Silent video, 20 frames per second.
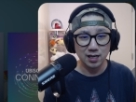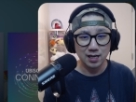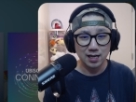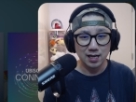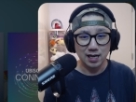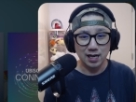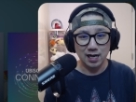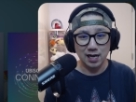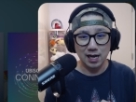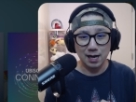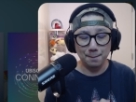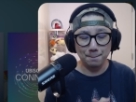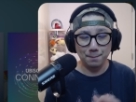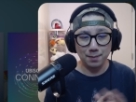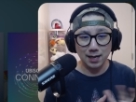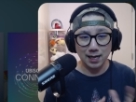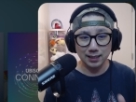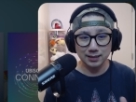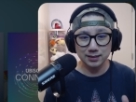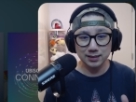Uh,
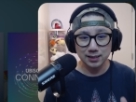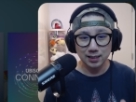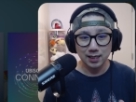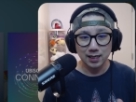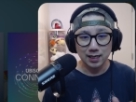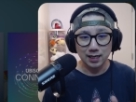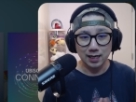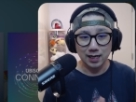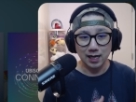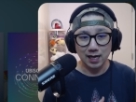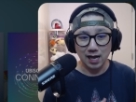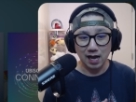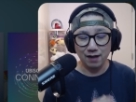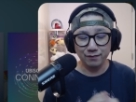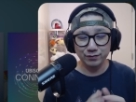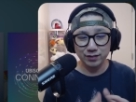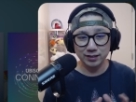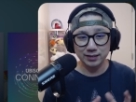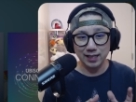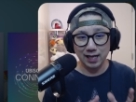but uh,
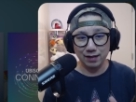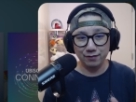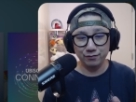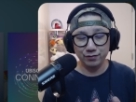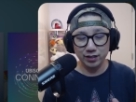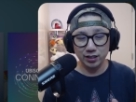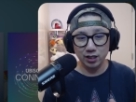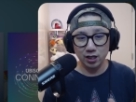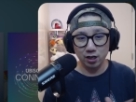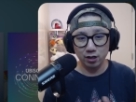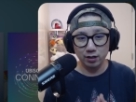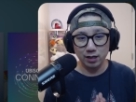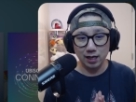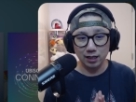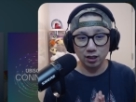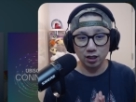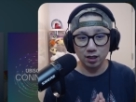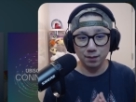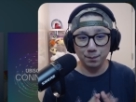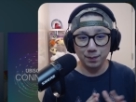after that video, a
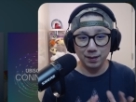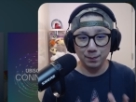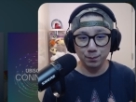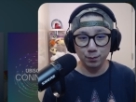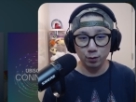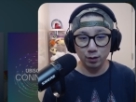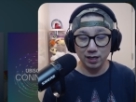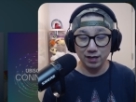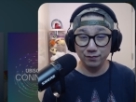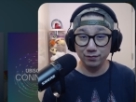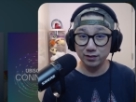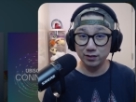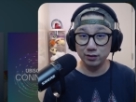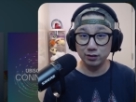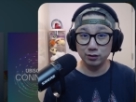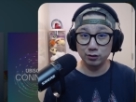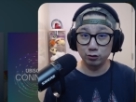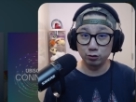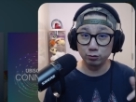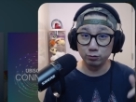lot of people even
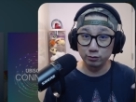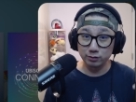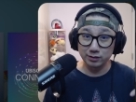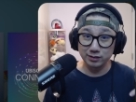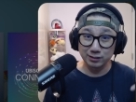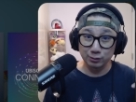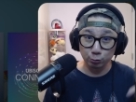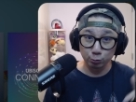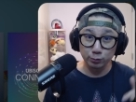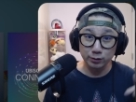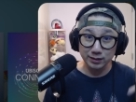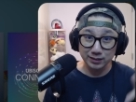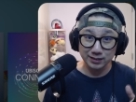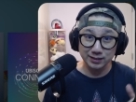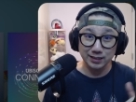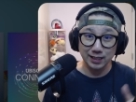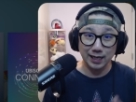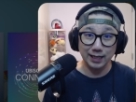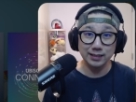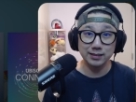to to this
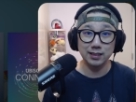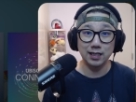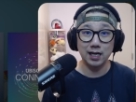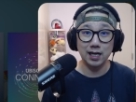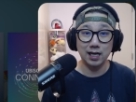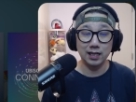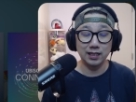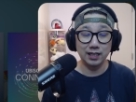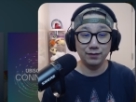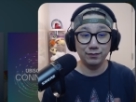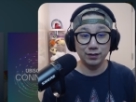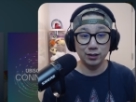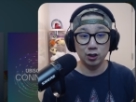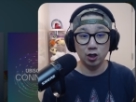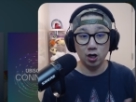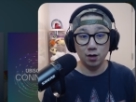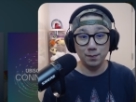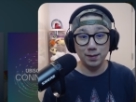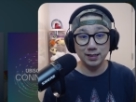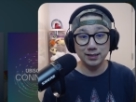date are leaving
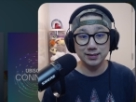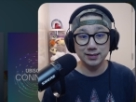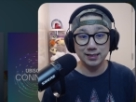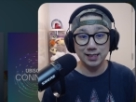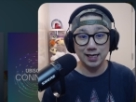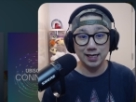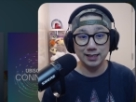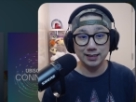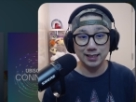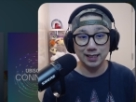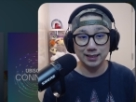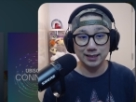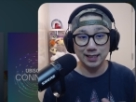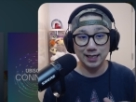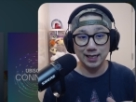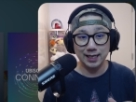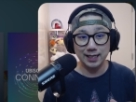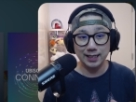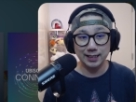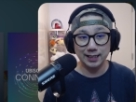comments saying that
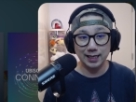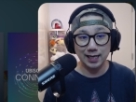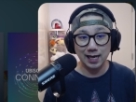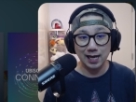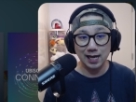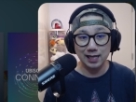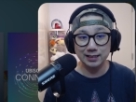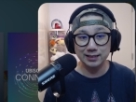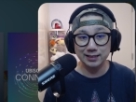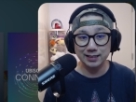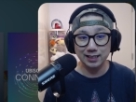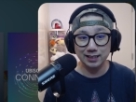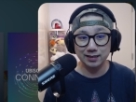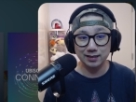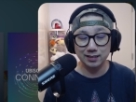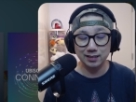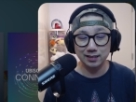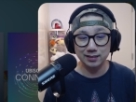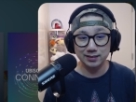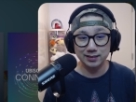they can't get
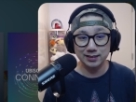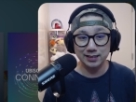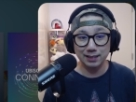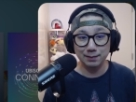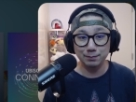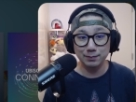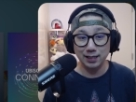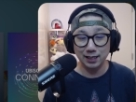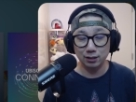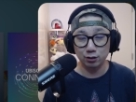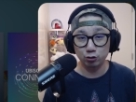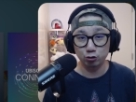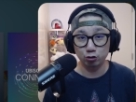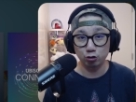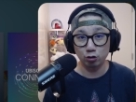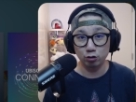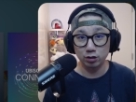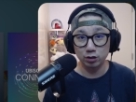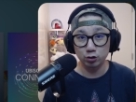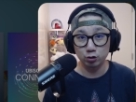the Steam Deck
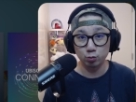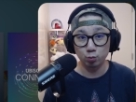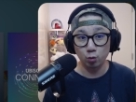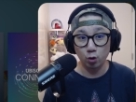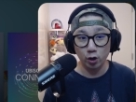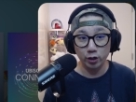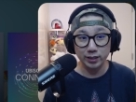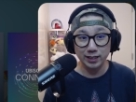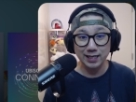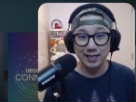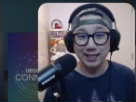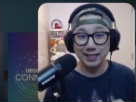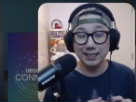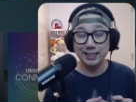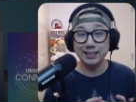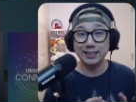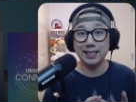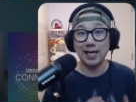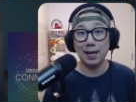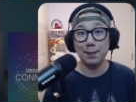controller to work
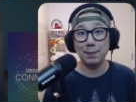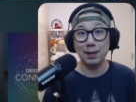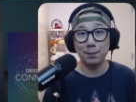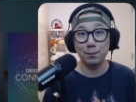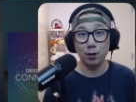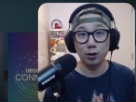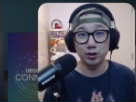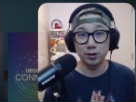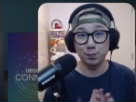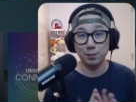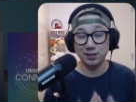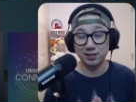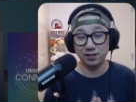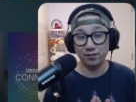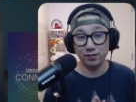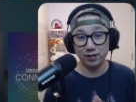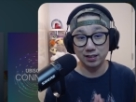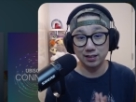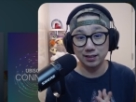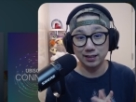in gaming mode
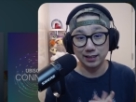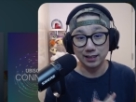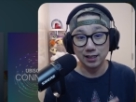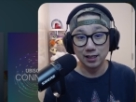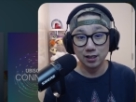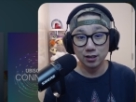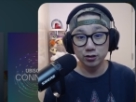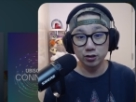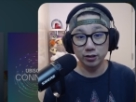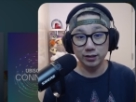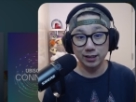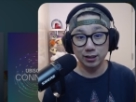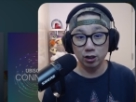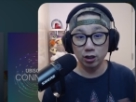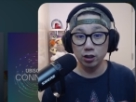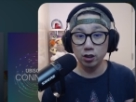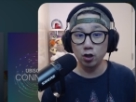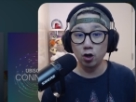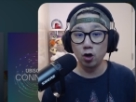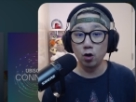specifically. So they
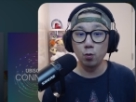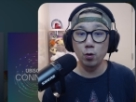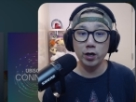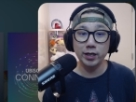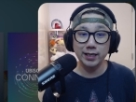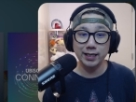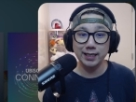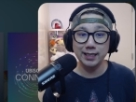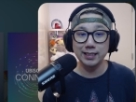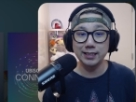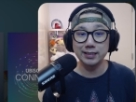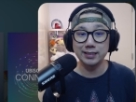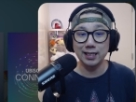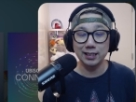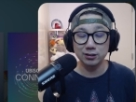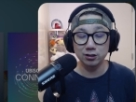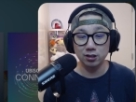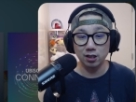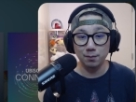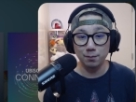got it all working in
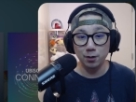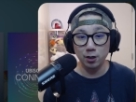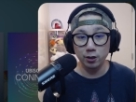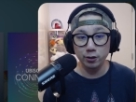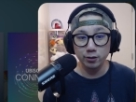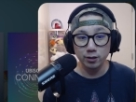desktop mode.